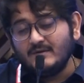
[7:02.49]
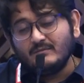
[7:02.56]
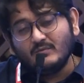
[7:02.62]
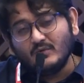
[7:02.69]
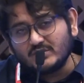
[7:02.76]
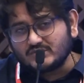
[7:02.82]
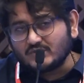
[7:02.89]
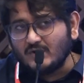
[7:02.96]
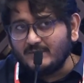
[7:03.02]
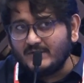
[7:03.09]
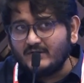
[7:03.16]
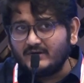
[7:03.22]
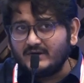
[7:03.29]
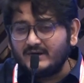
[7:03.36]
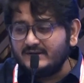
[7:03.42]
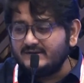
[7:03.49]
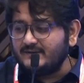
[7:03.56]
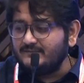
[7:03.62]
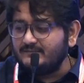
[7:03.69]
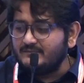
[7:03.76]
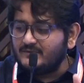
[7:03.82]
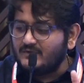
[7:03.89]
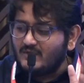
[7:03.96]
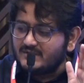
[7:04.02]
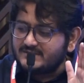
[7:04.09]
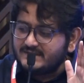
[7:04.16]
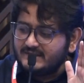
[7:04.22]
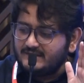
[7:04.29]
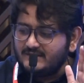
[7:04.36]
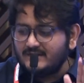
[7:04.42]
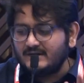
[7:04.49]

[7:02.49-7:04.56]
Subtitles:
Most common organism causing